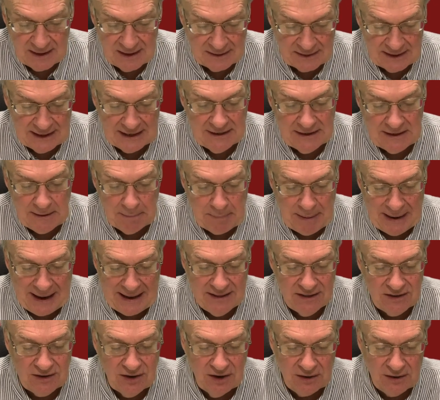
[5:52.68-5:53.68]
The
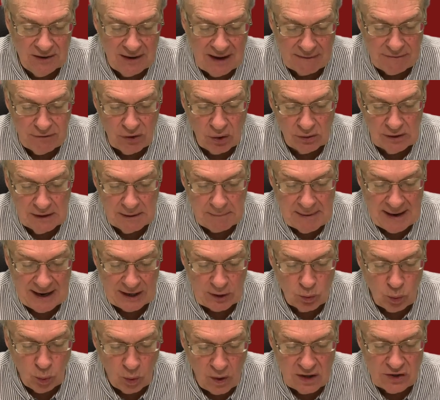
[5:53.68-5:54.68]
Independent have only
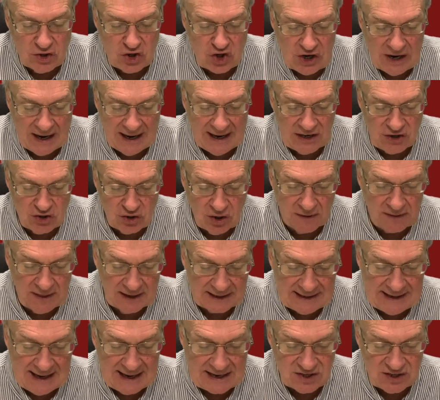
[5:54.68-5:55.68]
made 1 change, or they're
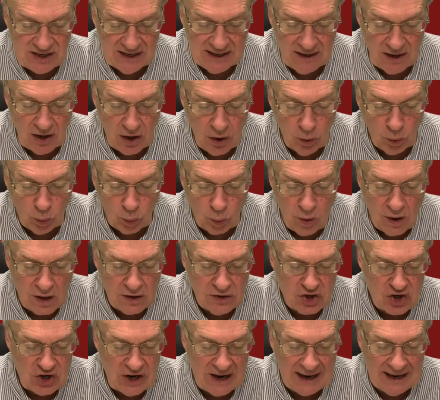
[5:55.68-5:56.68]
guessing at 1
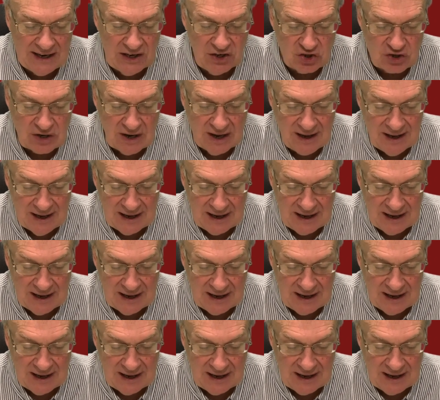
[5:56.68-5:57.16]
change,